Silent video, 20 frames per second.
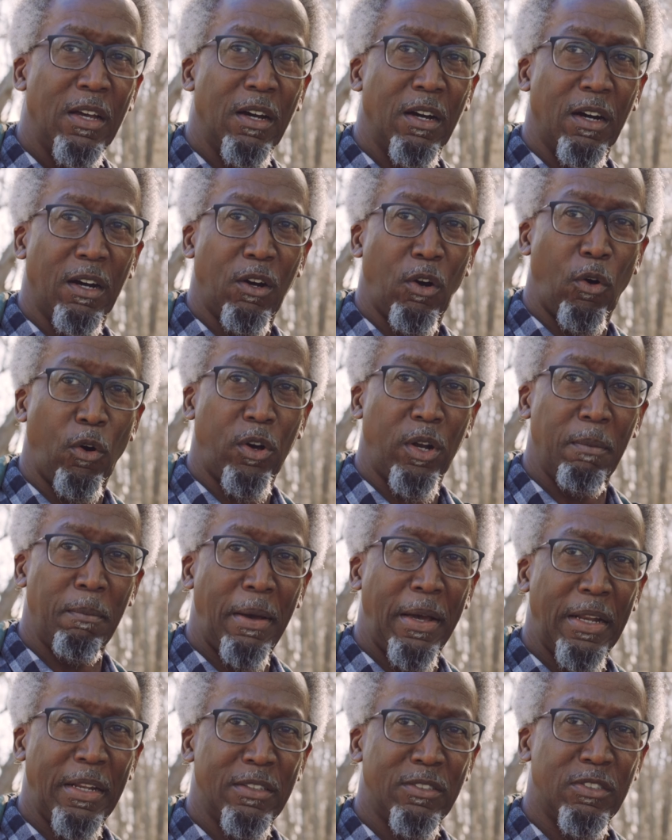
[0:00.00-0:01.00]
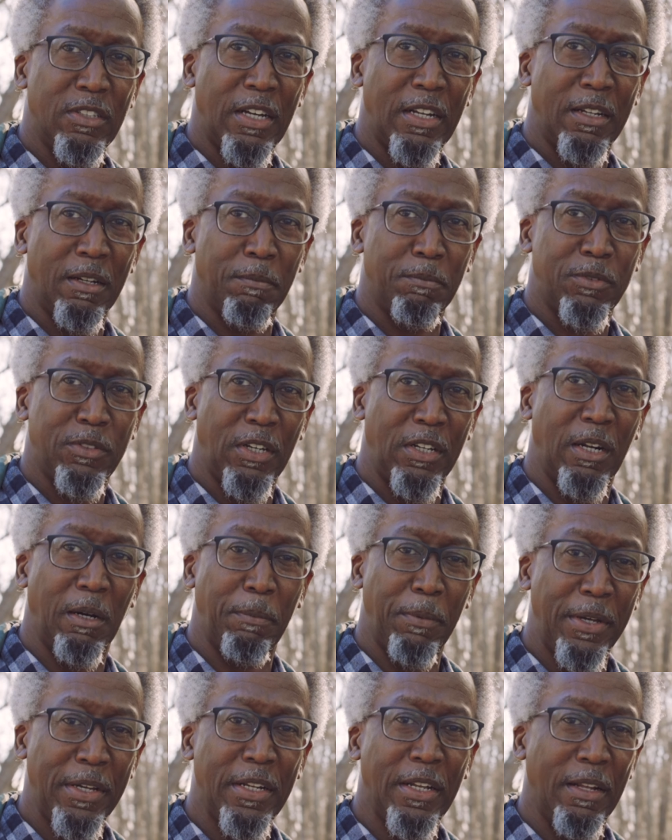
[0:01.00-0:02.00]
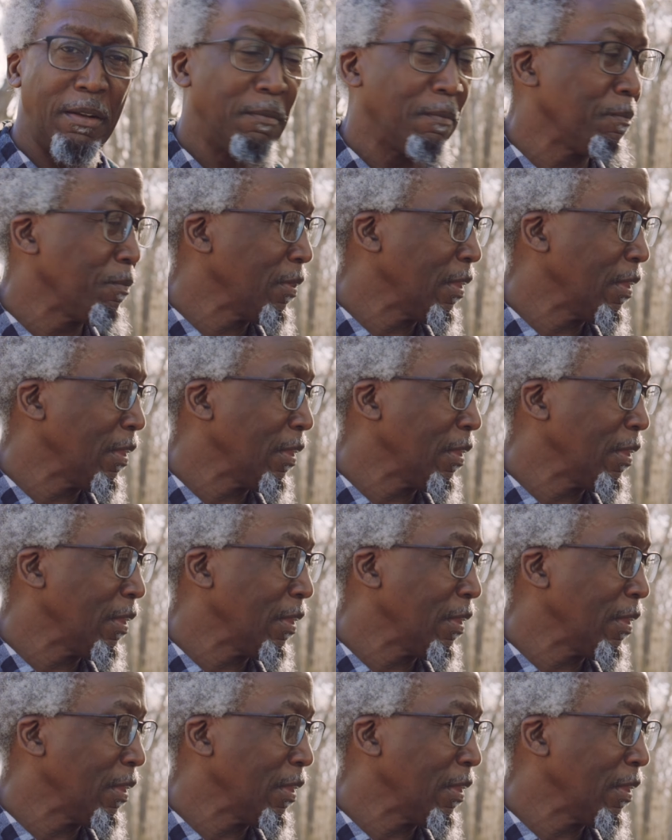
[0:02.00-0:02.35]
automated setup in it.